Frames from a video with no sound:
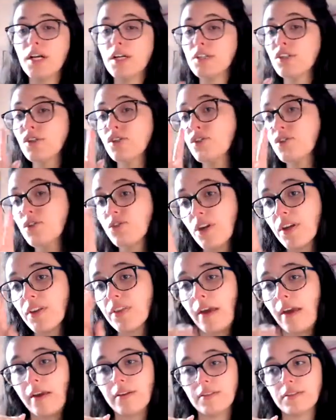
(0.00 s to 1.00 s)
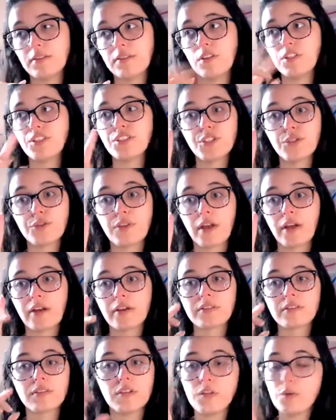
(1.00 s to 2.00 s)
Just 3 things or 2
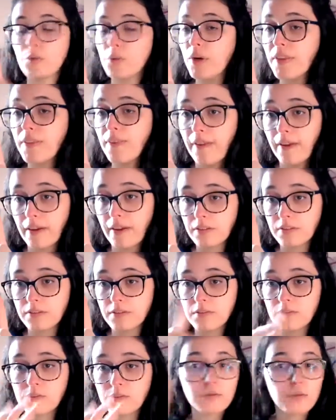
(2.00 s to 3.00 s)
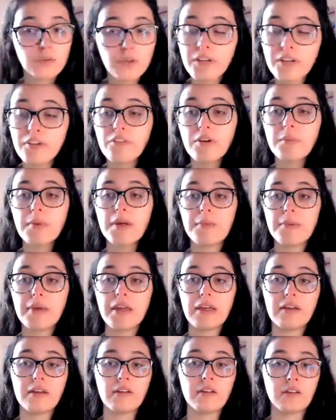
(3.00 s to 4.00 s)
things or 1 thing, whatever it may
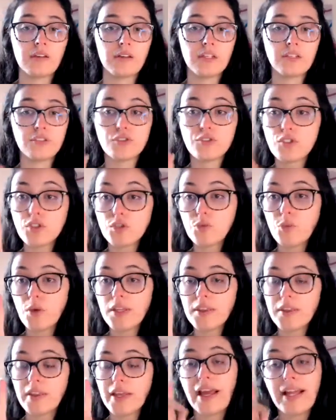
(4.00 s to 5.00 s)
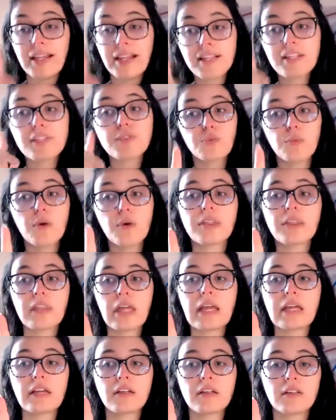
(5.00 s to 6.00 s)
be. Just 1 thing, at least 1
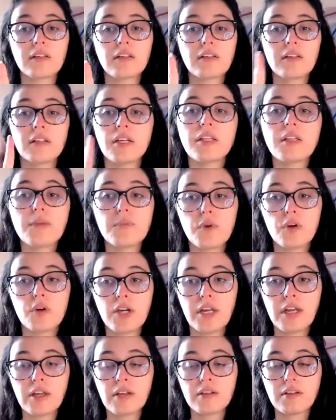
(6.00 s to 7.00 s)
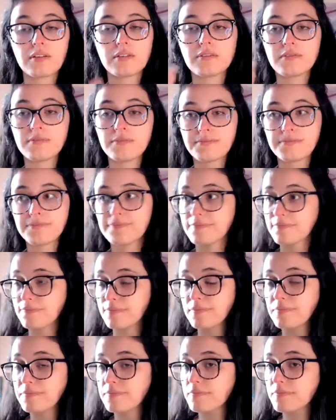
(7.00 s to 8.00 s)
thing in the morning
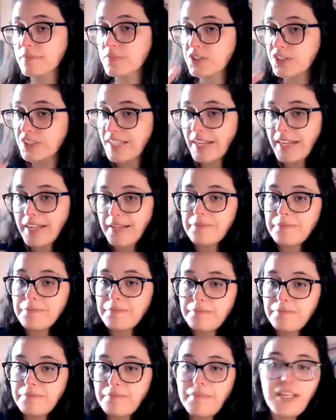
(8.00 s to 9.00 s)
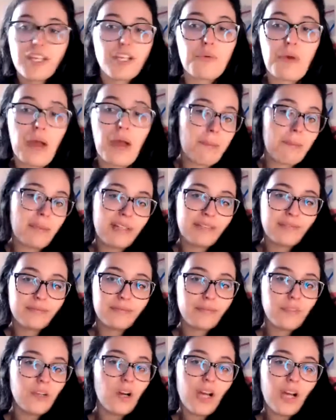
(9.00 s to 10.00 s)
to like make you happy.
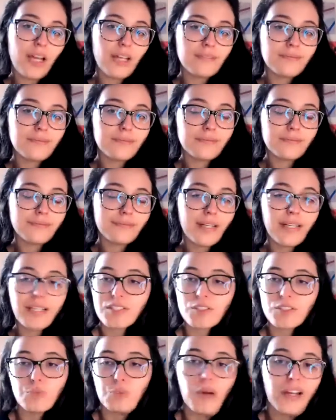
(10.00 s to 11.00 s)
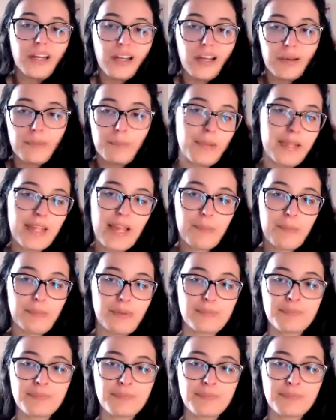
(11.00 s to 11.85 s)
Okay? Because why not be happy?